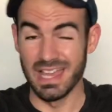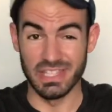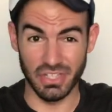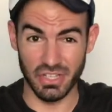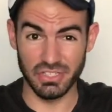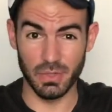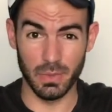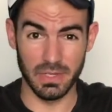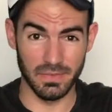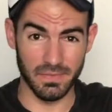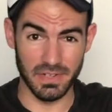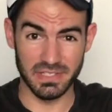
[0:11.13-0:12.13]
It's also one
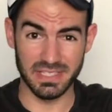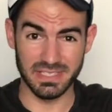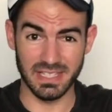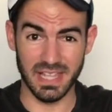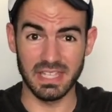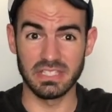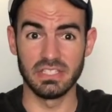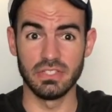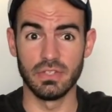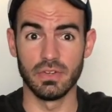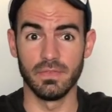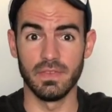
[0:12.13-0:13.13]
of the first things I like to
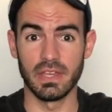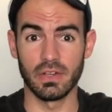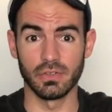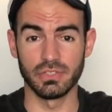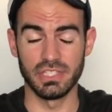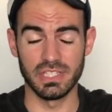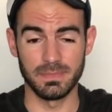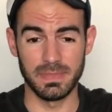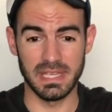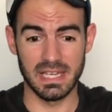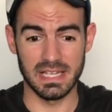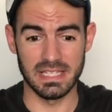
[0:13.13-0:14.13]
do to a vehicle just
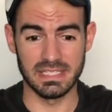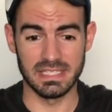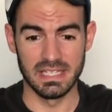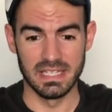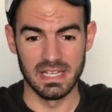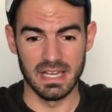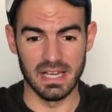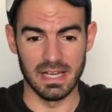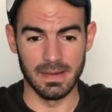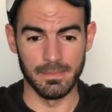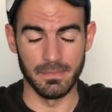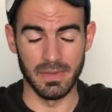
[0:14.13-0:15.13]
because
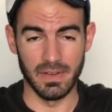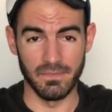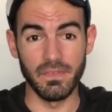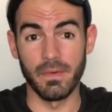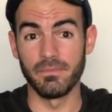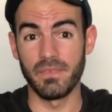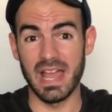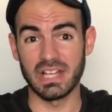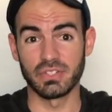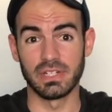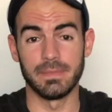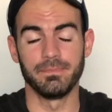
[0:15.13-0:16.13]
from
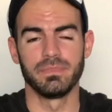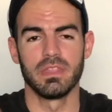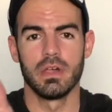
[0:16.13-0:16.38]
factory